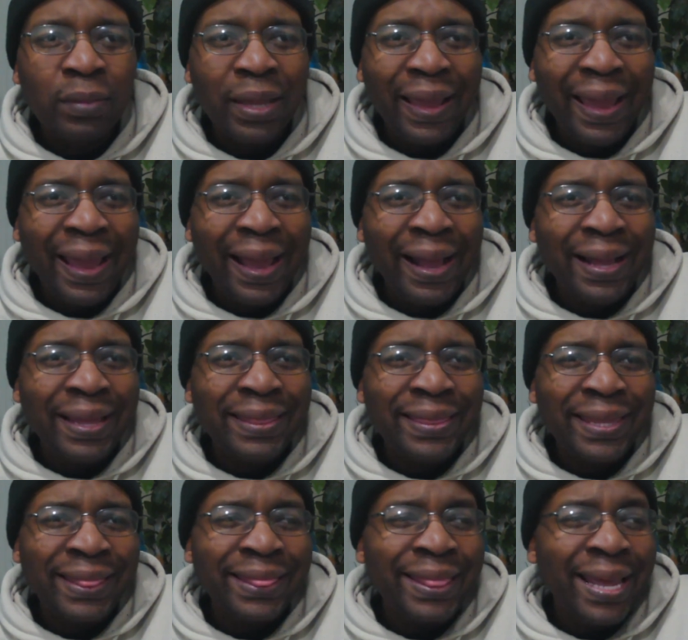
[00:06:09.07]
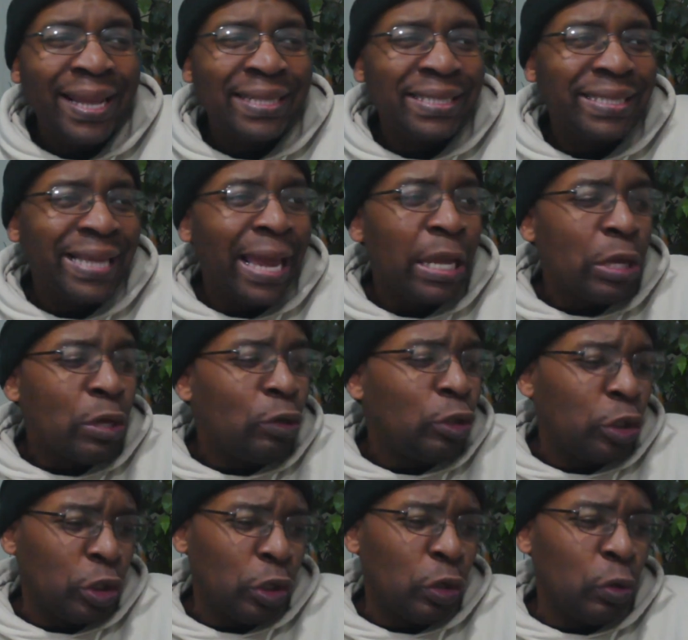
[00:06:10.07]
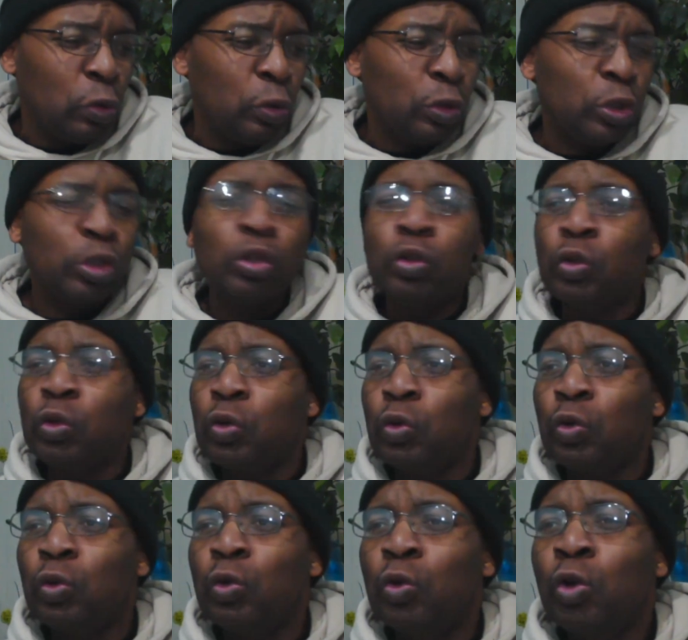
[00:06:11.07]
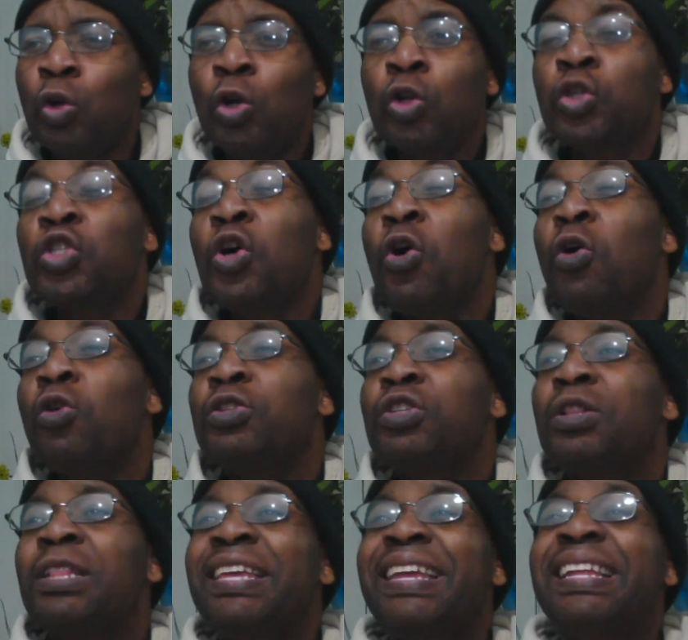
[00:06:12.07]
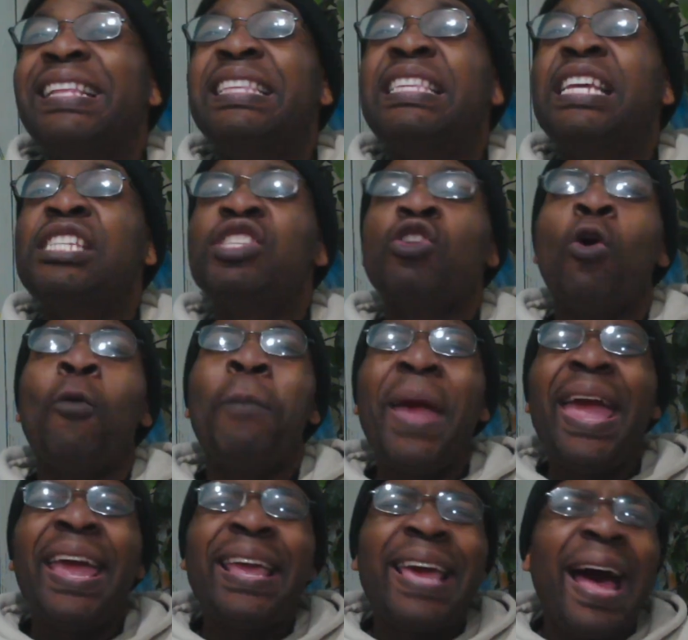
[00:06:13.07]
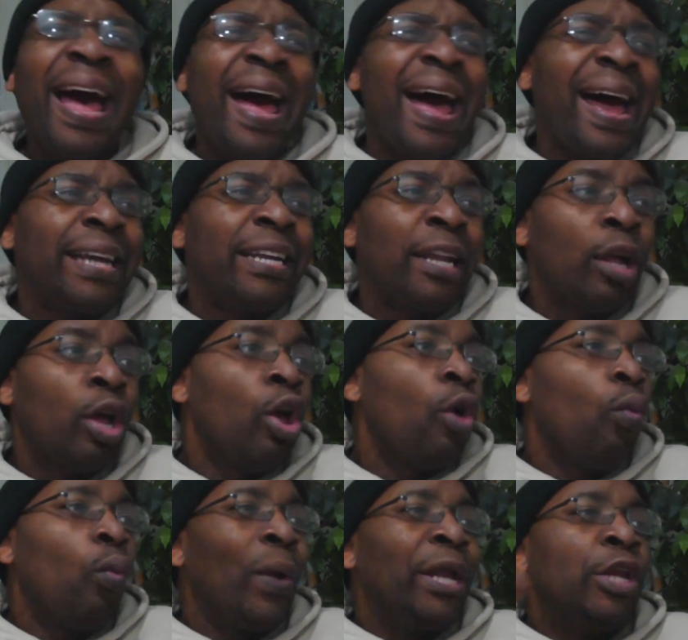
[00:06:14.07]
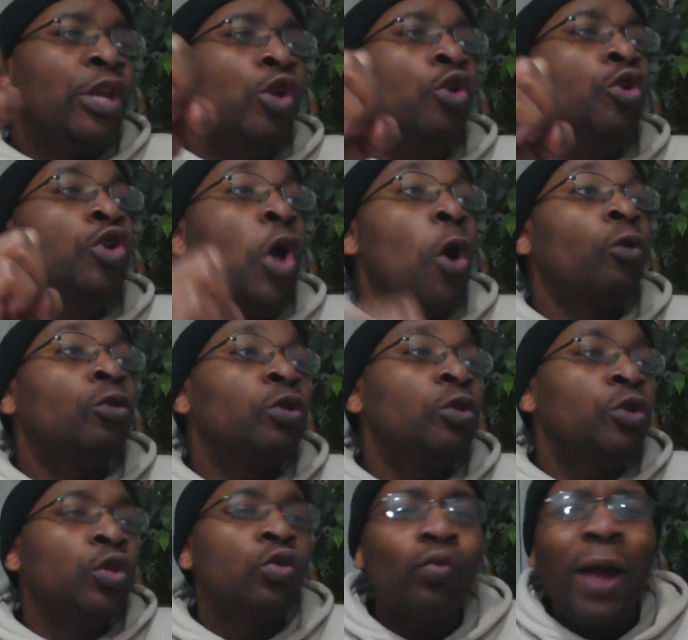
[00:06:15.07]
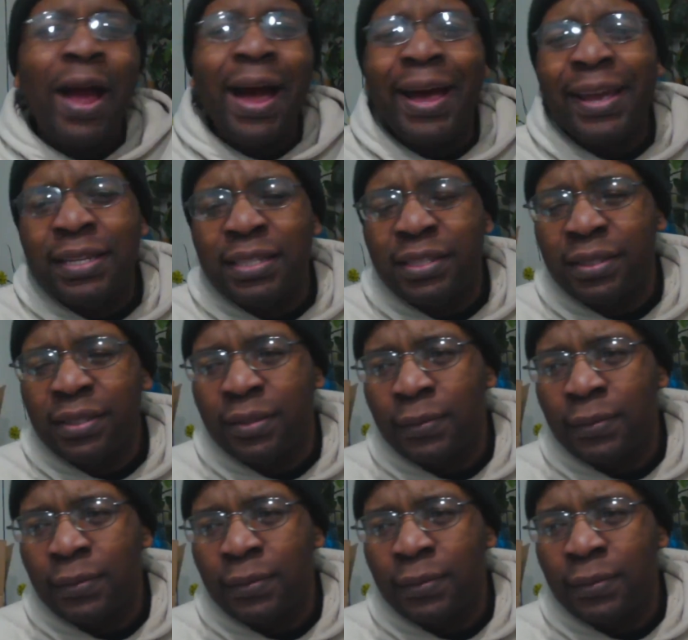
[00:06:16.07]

and let's say you choose to totally disobey God when you know to do right.